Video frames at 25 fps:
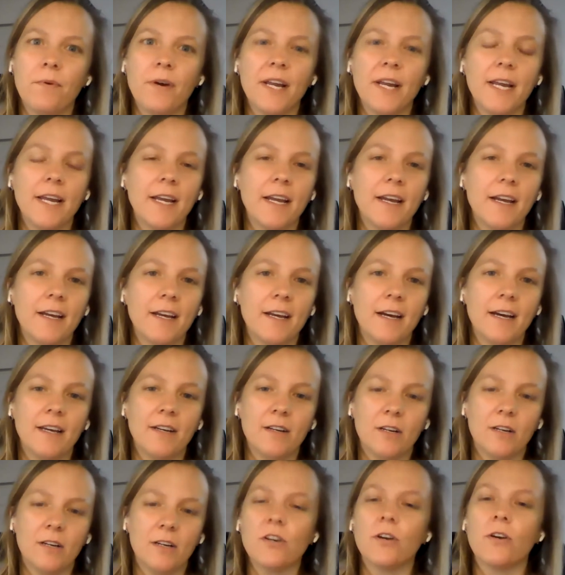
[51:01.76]
bring
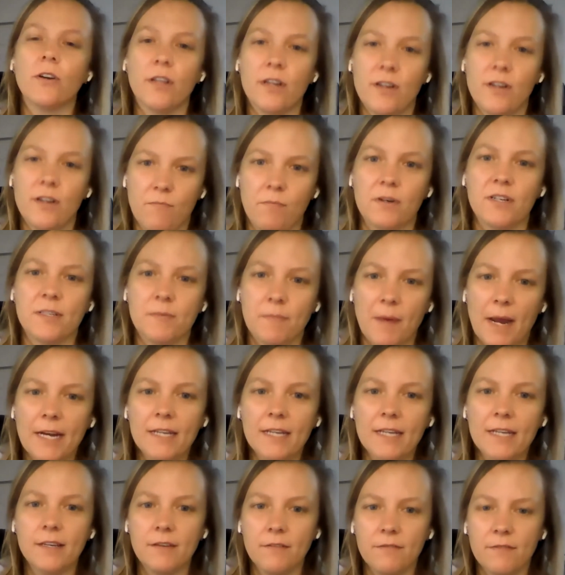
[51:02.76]
an alternative
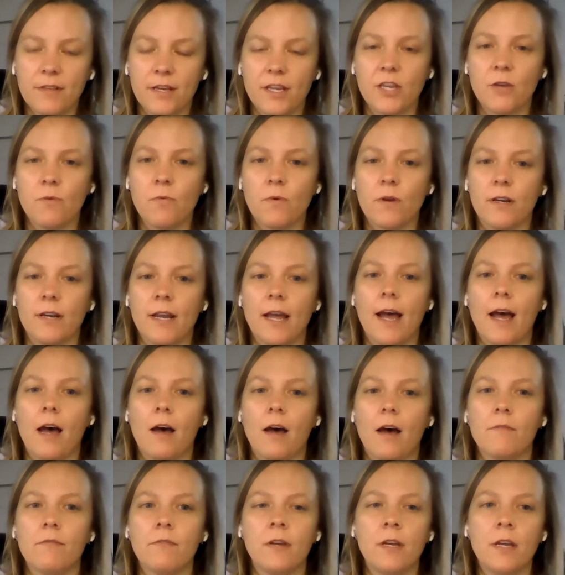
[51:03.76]
perspective that you wouldn't
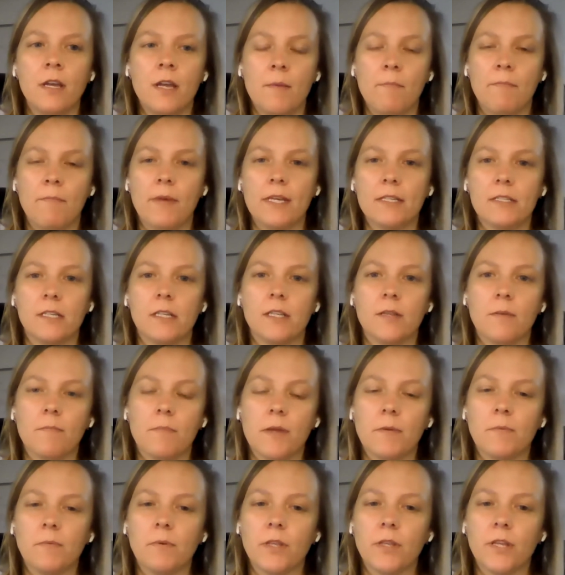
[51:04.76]
have based on the
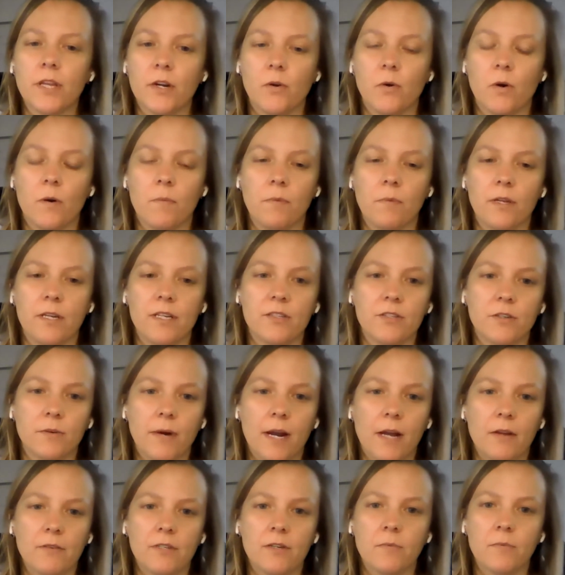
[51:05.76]
people that you're normally
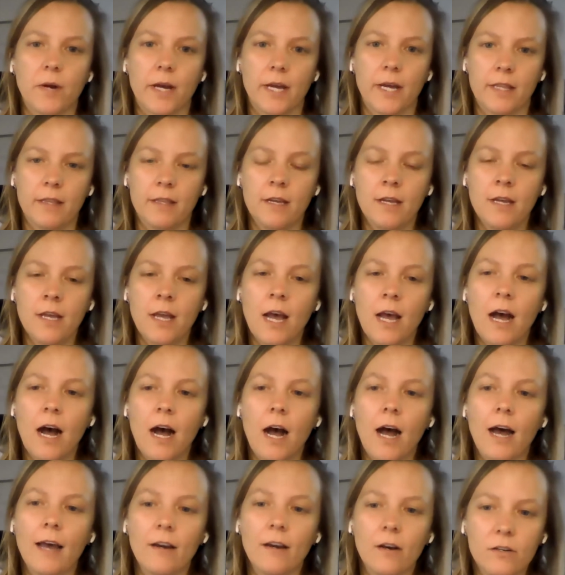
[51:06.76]
surrounded with.
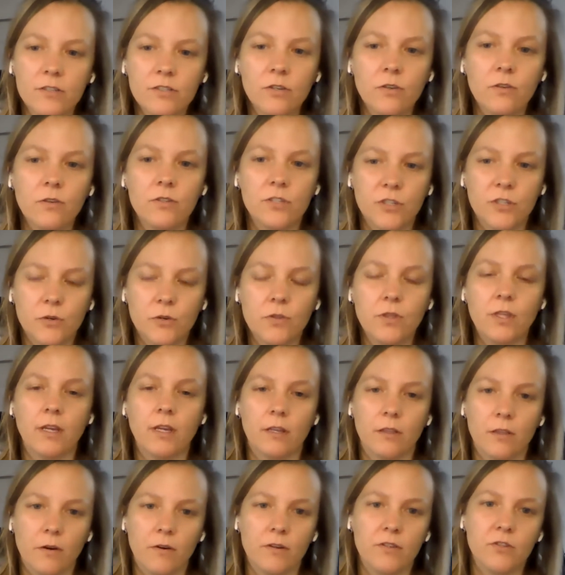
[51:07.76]
I also do
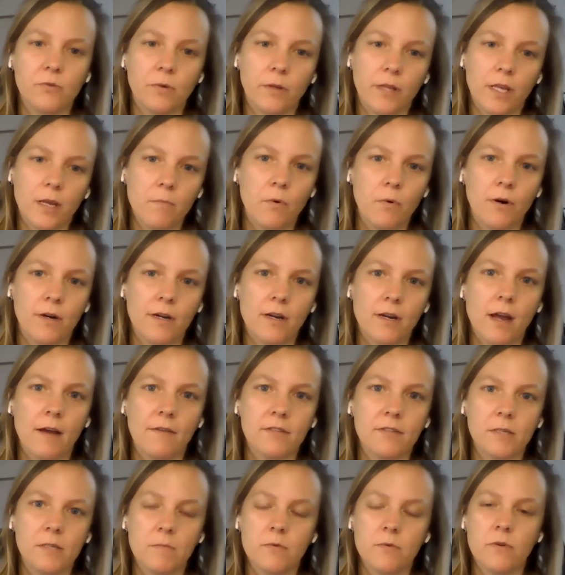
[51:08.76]
think though it's really important to
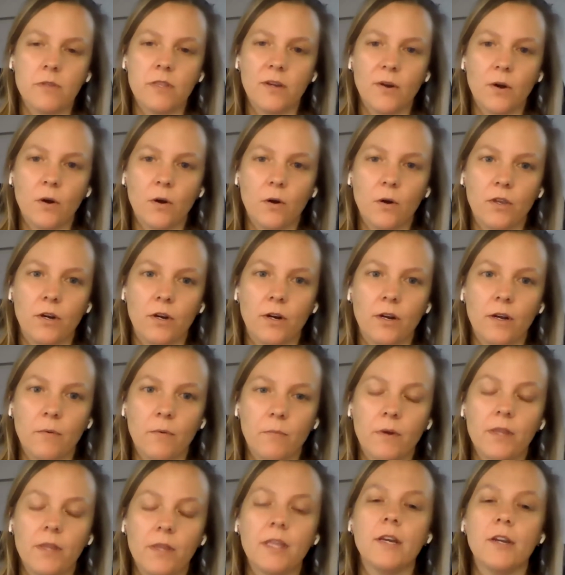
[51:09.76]
have someone with uh, your,
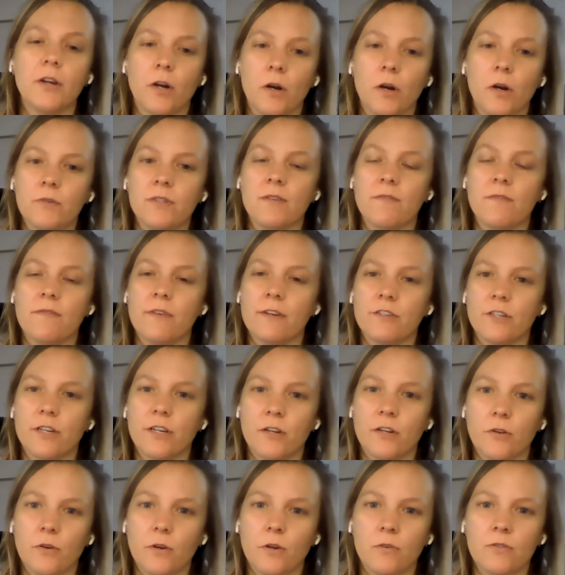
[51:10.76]
within your own division
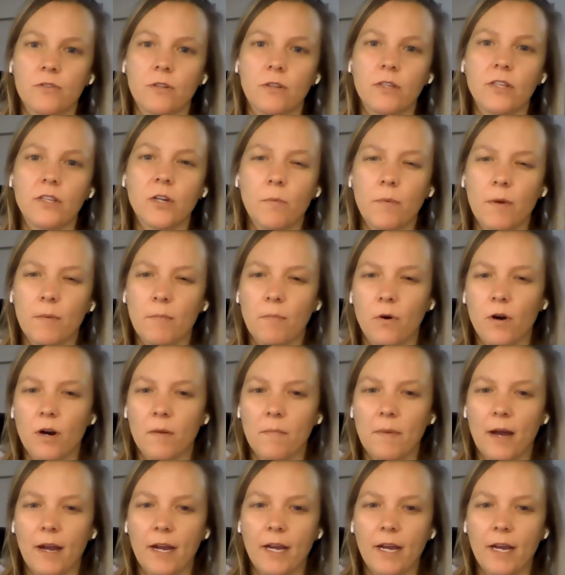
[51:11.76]
who knows a little bit more
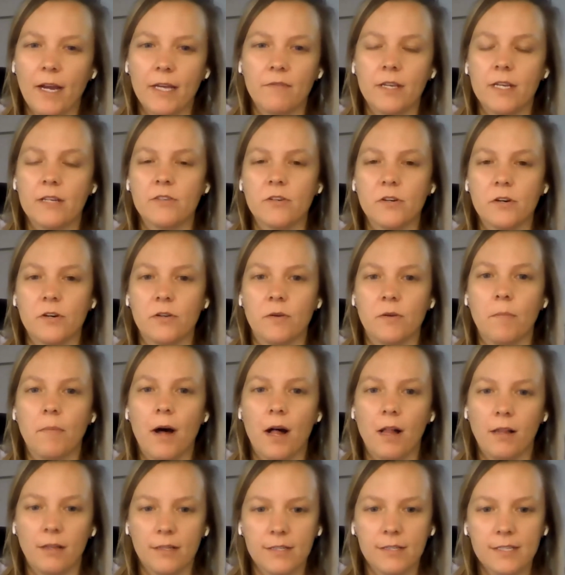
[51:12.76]
about kind of the internal
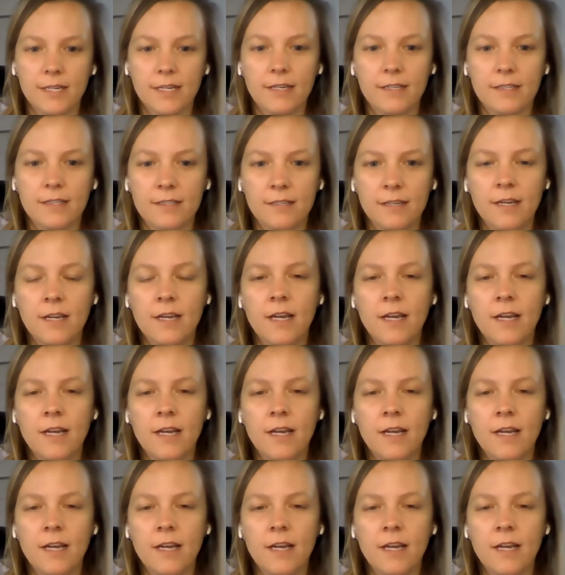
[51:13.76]
politics.